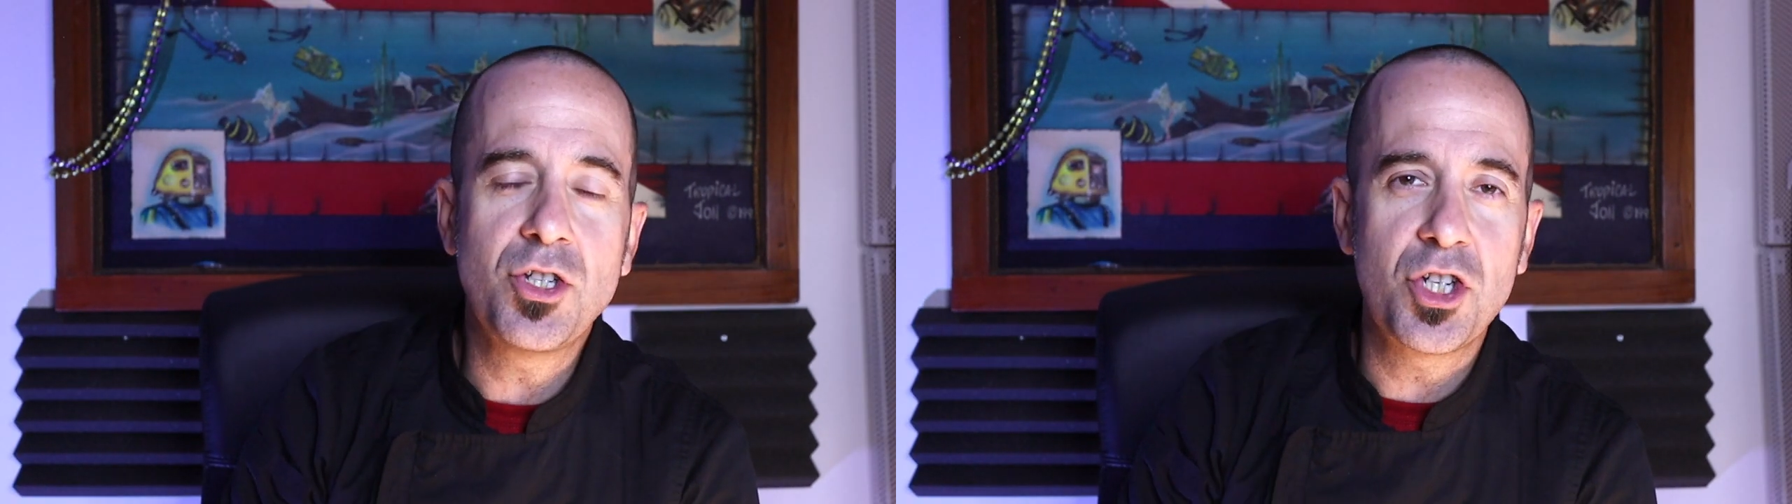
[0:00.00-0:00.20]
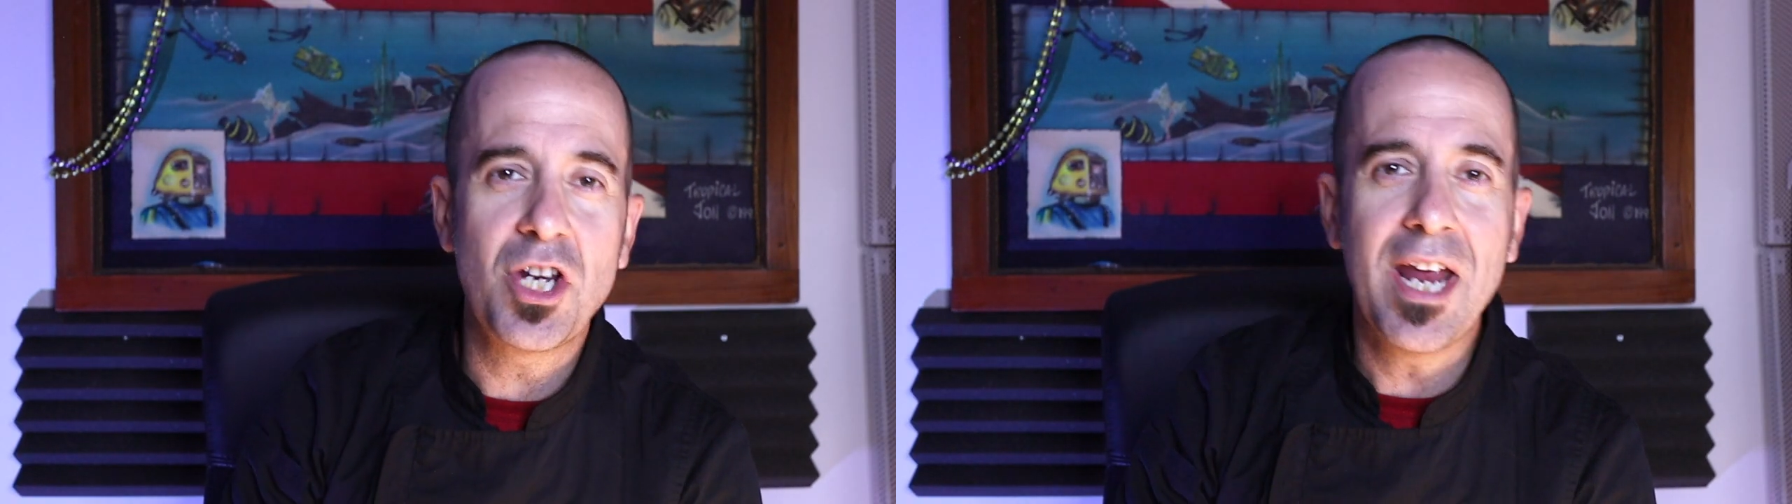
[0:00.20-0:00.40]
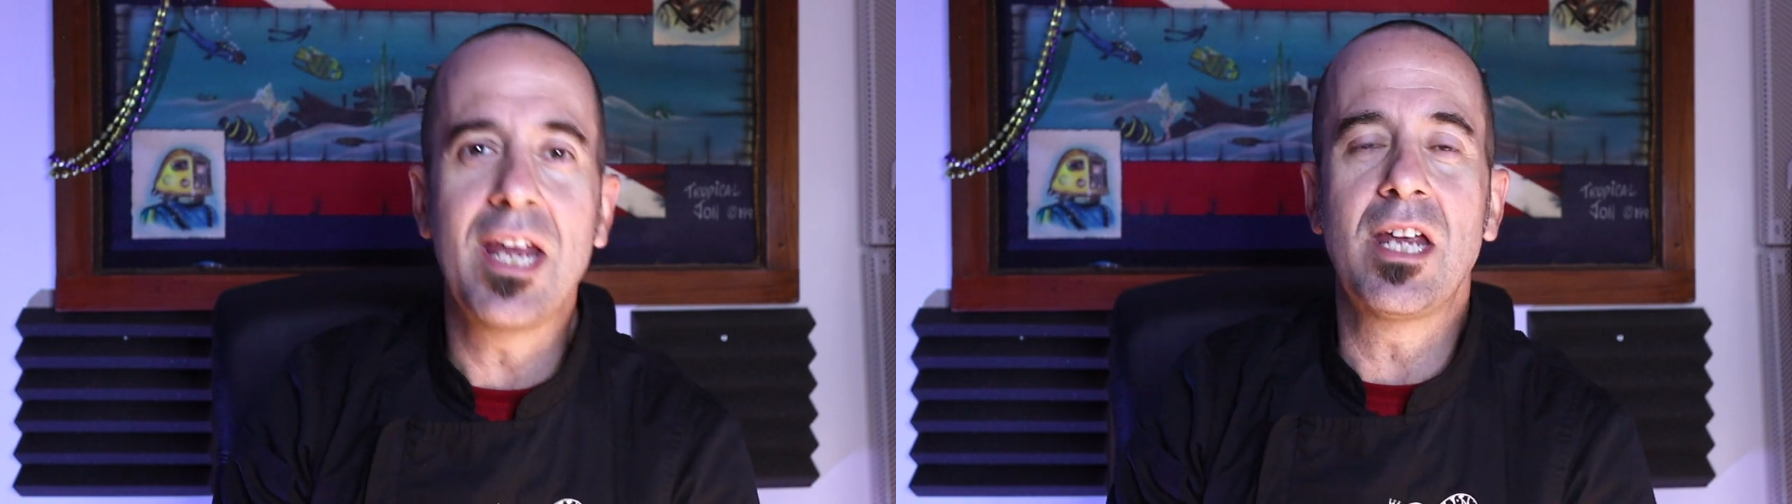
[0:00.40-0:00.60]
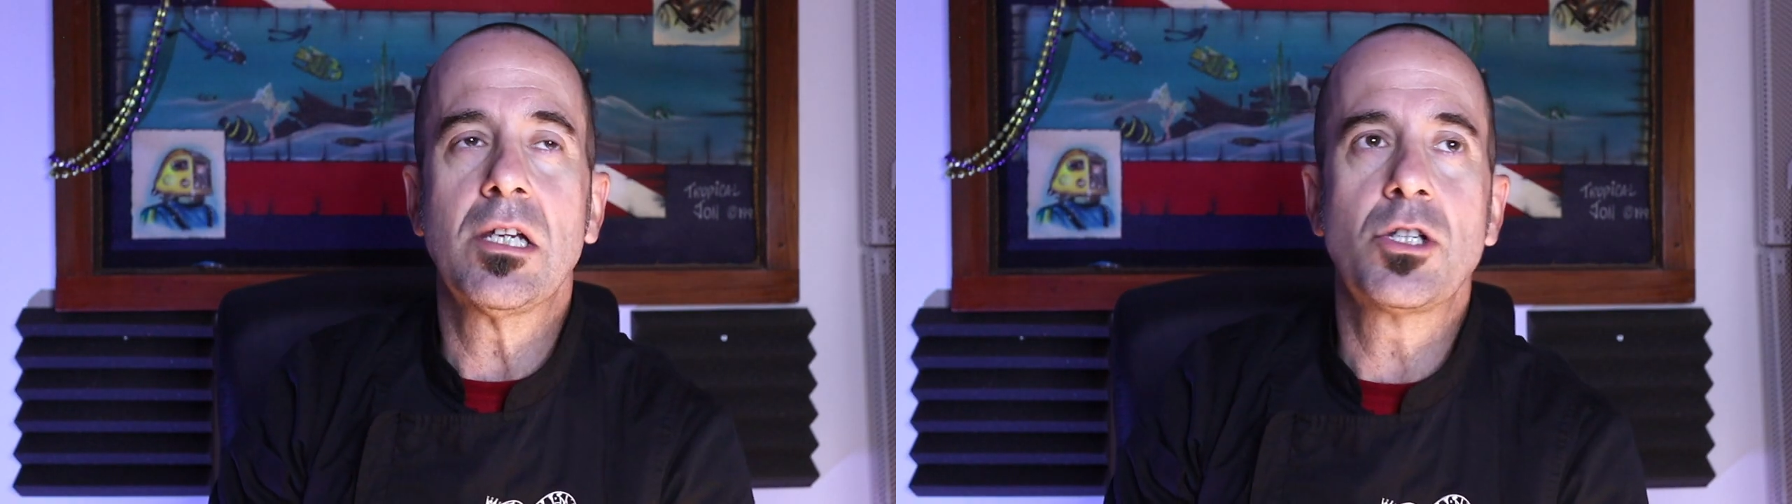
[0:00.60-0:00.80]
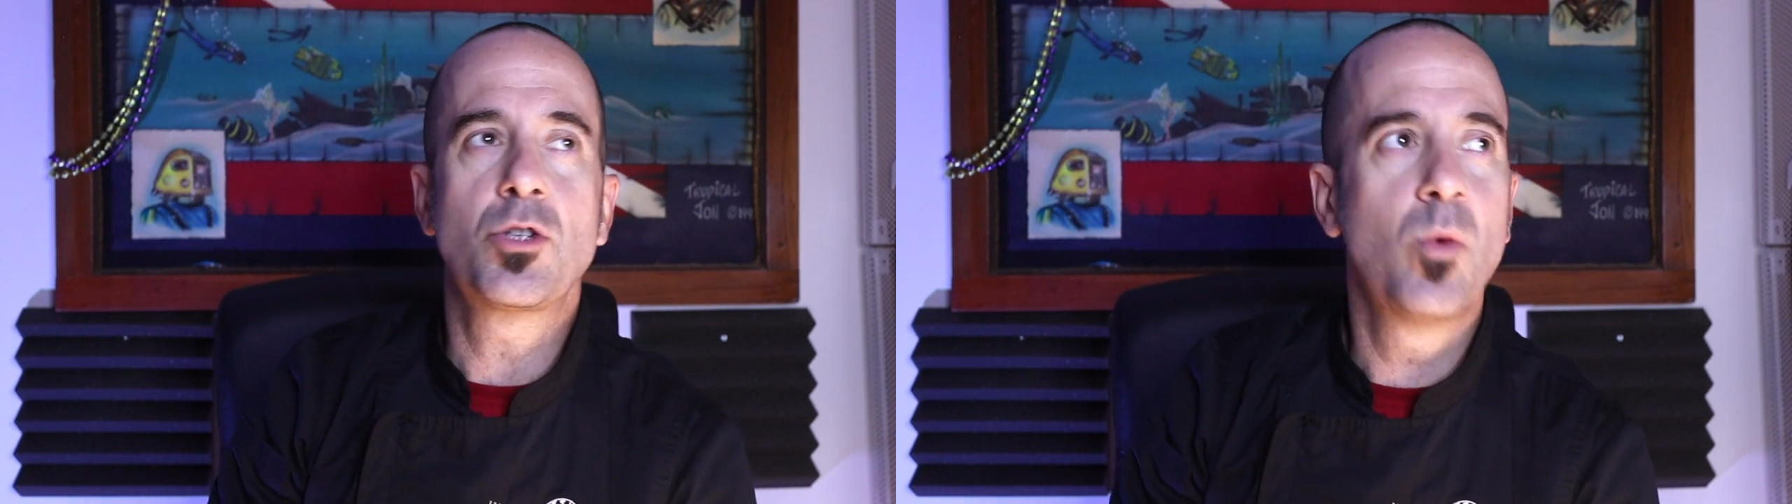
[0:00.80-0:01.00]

change?